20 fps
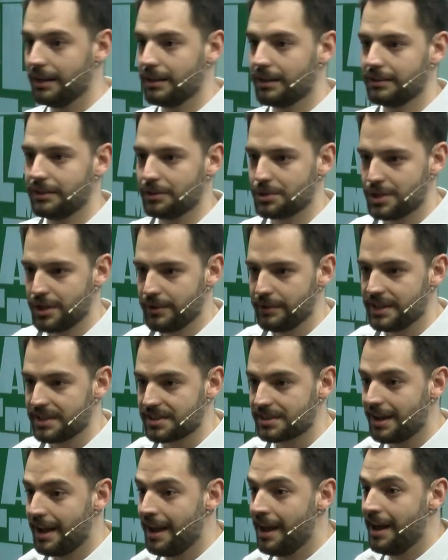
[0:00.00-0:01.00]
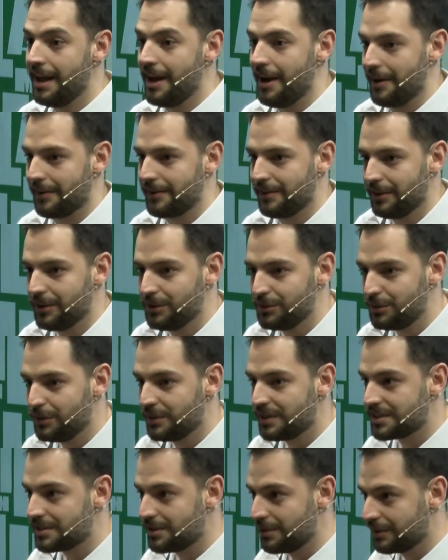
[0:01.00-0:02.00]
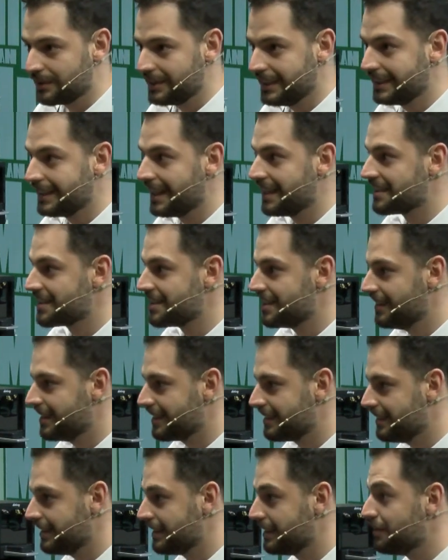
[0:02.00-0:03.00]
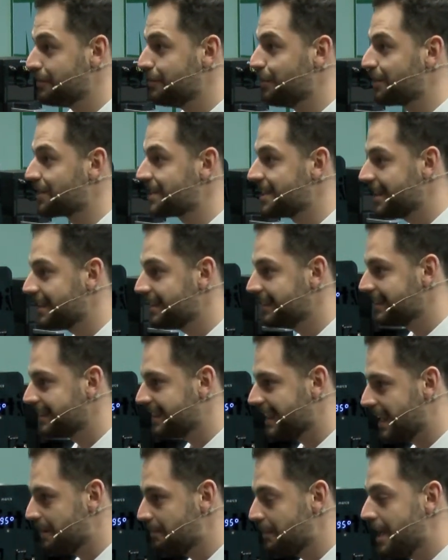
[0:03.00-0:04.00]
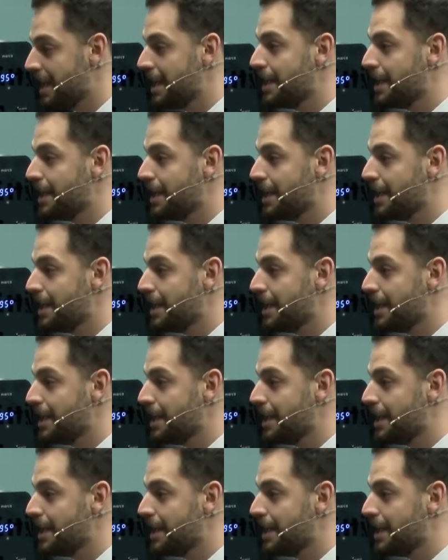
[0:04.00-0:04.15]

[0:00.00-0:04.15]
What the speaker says: The cherries are carefully sorted and selected for second time